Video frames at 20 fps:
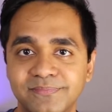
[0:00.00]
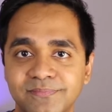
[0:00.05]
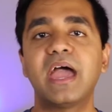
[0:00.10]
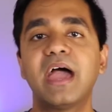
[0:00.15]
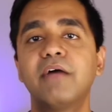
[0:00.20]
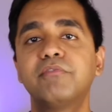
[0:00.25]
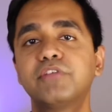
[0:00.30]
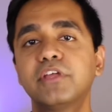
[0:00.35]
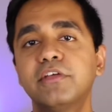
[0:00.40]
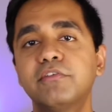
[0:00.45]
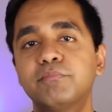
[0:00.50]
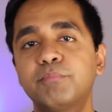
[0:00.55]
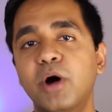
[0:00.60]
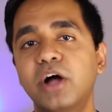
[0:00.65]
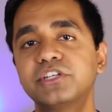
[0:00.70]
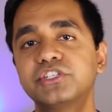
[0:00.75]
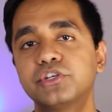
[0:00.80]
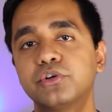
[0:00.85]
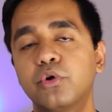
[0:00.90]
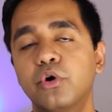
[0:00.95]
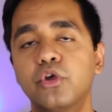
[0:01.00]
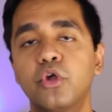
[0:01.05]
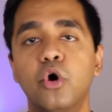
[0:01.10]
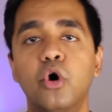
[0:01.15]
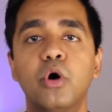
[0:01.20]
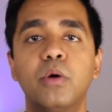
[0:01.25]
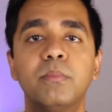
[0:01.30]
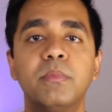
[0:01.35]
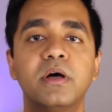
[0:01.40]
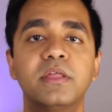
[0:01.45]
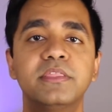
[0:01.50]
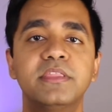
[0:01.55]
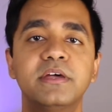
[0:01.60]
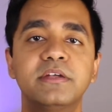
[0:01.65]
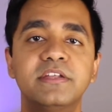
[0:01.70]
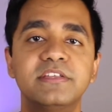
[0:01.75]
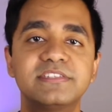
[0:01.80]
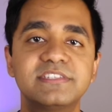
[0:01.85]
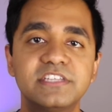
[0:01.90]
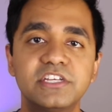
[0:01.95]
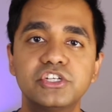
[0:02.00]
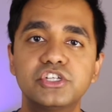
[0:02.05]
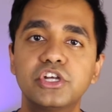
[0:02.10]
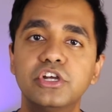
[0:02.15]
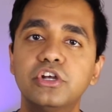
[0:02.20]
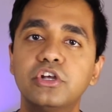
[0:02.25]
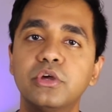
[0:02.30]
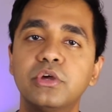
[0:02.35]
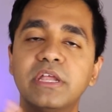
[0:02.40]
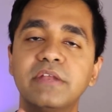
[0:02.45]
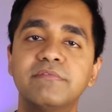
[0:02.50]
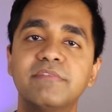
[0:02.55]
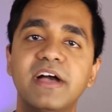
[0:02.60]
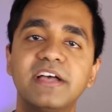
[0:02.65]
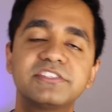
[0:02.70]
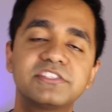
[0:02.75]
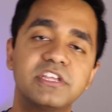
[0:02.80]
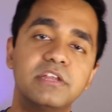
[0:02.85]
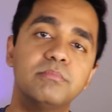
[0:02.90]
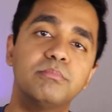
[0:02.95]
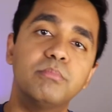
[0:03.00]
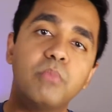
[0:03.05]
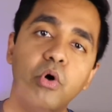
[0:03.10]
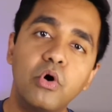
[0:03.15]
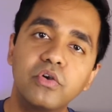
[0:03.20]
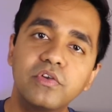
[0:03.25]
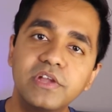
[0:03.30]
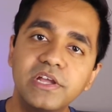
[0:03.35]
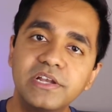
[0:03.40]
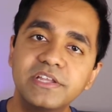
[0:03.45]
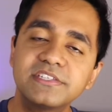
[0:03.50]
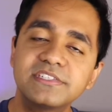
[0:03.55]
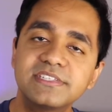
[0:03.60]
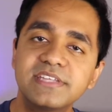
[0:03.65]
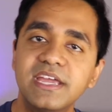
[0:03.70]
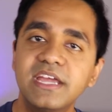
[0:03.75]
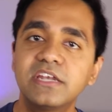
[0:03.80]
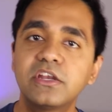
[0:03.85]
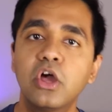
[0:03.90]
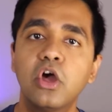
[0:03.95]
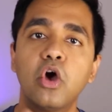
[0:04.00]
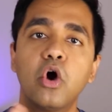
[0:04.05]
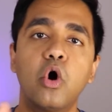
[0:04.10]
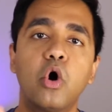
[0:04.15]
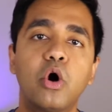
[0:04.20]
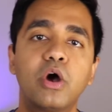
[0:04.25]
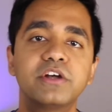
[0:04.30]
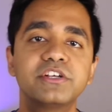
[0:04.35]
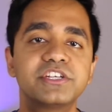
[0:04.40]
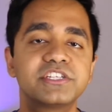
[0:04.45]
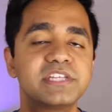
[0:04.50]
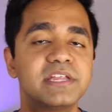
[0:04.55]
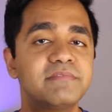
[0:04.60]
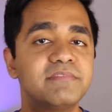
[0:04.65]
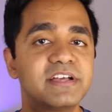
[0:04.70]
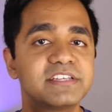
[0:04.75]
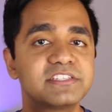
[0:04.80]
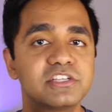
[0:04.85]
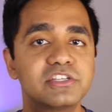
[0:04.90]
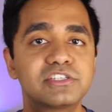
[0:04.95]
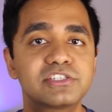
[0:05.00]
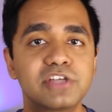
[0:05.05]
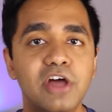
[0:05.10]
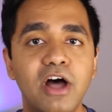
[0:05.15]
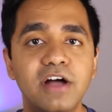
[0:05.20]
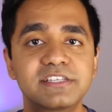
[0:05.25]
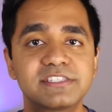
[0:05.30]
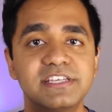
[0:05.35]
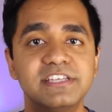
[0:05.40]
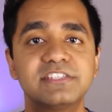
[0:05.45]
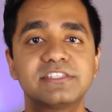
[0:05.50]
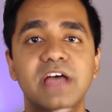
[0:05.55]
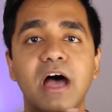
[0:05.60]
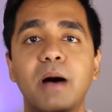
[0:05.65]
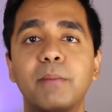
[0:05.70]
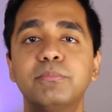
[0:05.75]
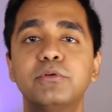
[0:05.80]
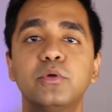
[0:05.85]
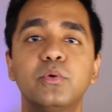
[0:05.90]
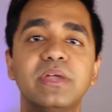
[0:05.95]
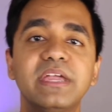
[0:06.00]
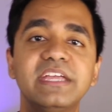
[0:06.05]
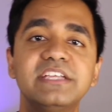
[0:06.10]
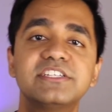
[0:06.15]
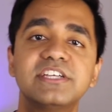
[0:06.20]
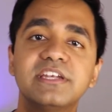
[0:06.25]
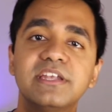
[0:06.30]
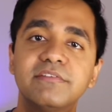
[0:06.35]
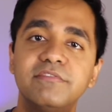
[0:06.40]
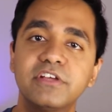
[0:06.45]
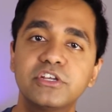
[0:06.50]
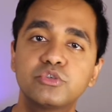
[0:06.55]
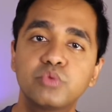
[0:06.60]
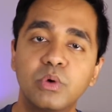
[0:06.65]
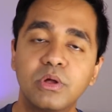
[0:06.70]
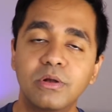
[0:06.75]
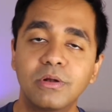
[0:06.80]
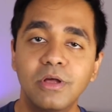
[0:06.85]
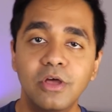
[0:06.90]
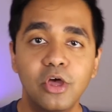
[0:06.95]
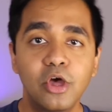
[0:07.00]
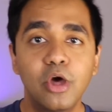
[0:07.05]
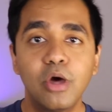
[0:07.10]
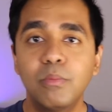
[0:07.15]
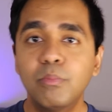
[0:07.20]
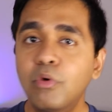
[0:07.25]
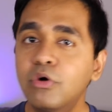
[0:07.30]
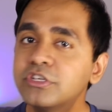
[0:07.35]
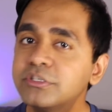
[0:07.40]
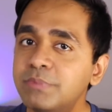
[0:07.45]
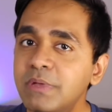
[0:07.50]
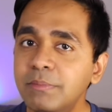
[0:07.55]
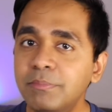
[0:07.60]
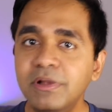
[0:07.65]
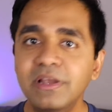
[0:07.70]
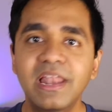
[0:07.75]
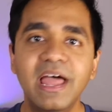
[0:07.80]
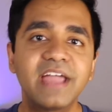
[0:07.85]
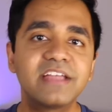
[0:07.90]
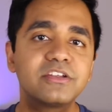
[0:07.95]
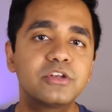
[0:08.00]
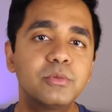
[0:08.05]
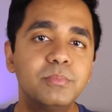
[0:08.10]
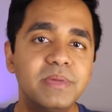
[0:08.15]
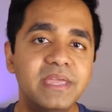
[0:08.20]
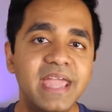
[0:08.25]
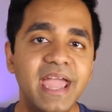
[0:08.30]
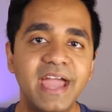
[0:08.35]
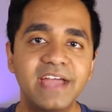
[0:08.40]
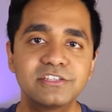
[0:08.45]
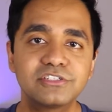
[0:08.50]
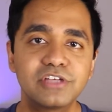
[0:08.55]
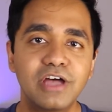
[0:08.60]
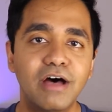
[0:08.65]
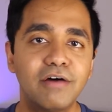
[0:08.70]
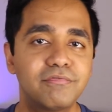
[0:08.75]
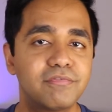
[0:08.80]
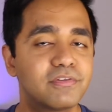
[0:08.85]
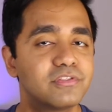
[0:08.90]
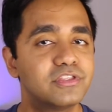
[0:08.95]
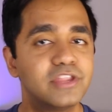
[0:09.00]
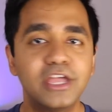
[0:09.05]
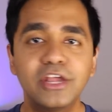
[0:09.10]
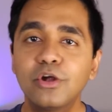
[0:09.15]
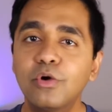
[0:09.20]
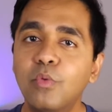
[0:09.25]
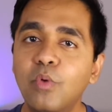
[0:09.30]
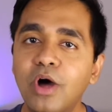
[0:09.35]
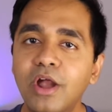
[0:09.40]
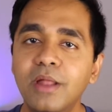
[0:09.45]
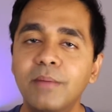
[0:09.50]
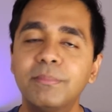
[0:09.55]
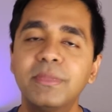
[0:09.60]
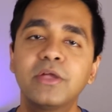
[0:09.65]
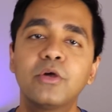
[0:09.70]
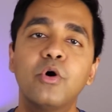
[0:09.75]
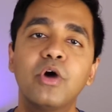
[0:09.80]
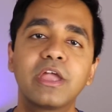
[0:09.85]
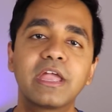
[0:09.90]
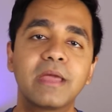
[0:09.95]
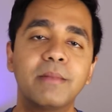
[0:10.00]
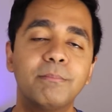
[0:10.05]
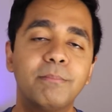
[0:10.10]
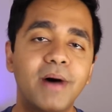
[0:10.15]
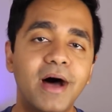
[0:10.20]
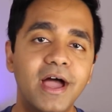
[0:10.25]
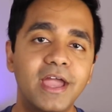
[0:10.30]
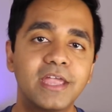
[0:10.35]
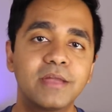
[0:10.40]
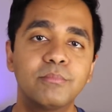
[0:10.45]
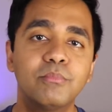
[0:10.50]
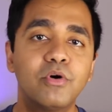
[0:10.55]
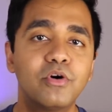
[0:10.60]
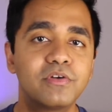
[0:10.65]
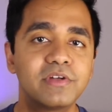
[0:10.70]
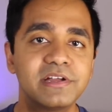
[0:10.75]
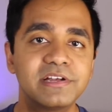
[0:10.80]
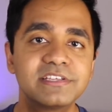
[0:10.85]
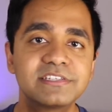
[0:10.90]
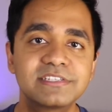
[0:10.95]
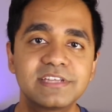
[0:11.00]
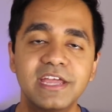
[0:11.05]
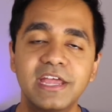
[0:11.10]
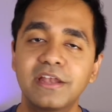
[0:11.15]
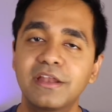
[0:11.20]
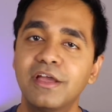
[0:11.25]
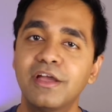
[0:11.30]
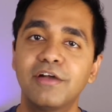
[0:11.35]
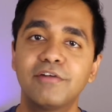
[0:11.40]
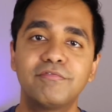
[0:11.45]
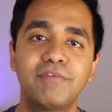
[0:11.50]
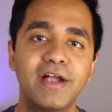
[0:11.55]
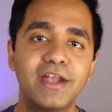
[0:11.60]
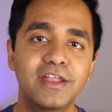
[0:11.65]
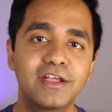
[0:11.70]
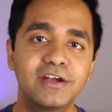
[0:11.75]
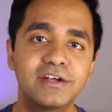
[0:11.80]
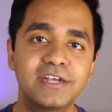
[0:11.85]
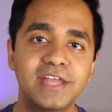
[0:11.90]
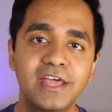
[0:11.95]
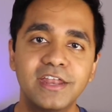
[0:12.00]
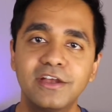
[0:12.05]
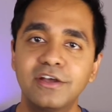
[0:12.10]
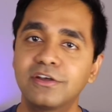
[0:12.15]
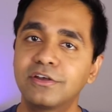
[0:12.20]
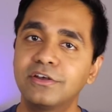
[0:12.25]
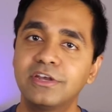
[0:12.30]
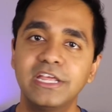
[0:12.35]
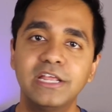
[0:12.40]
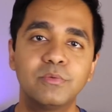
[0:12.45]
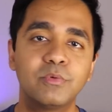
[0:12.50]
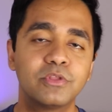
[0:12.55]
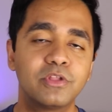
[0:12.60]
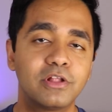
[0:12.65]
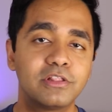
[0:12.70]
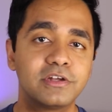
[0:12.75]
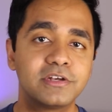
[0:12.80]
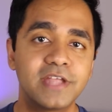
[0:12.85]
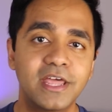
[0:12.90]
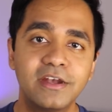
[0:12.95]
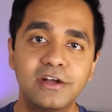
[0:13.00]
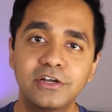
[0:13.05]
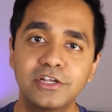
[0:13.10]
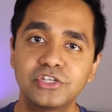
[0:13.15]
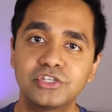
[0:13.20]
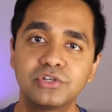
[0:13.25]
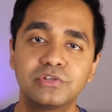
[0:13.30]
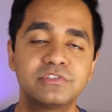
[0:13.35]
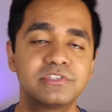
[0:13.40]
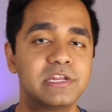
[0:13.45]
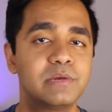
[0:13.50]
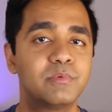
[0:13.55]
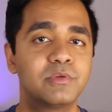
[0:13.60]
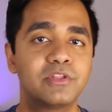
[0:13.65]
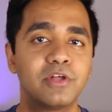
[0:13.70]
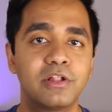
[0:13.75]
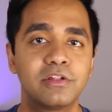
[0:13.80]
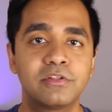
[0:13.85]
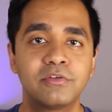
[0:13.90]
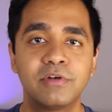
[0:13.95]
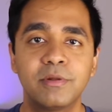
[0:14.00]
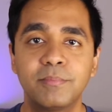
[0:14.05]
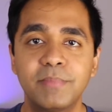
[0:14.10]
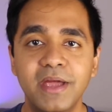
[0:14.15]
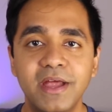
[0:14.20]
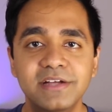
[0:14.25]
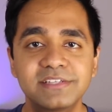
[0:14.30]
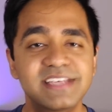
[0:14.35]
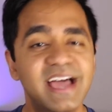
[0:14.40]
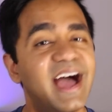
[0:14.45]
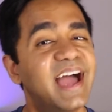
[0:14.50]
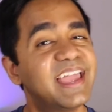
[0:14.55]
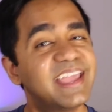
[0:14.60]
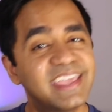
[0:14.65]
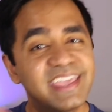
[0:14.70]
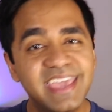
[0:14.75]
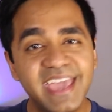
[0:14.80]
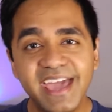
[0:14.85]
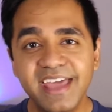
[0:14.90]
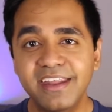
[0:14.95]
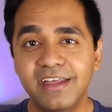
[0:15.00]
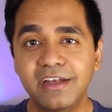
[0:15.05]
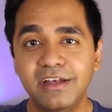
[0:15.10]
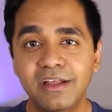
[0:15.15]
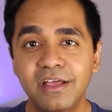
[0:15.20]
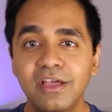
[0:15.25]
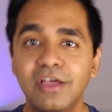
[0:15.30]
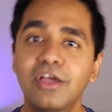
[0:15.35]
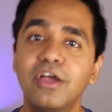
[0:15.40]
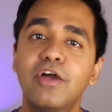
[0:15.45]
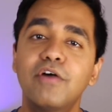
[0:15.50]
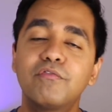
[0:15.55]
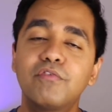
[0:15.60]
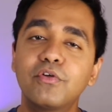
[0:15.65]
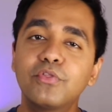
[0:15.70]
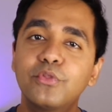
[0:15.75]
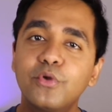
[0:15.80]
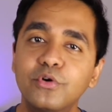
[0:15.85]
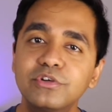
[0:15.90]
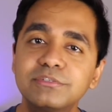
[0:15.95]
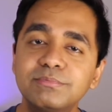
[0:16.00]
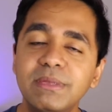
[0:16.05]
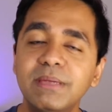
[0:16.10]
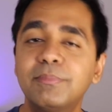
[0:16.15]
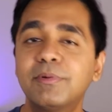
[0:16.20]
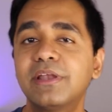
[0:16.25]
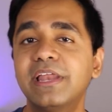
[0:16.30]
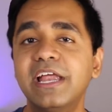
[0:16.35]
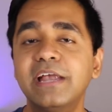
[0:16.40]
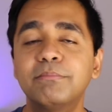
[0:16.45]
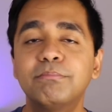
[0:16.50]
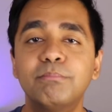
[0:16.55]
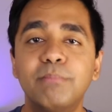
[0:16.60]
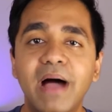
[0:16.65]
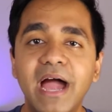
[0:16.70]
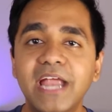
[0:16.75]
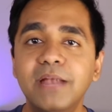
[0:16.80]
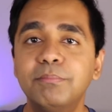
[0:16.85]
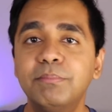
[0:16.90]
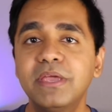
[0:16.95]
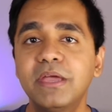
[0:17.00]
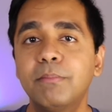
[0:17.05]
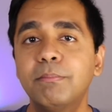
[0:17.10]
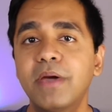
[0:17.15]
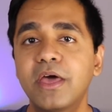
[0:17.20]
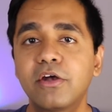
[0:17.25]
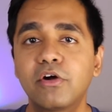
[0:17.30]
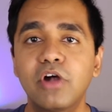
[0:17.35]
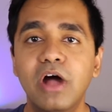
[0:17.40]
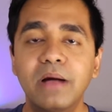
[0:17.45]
After you've bought your own home, the decision to invest in more real estate or just invest in stocks is up to each individual. Most people like to be hands-off. They don't want to be going and buying more real estate, finding a tenant, deal with all the tenant issues, deal with all the repairs. I get it. For those people, it might be a better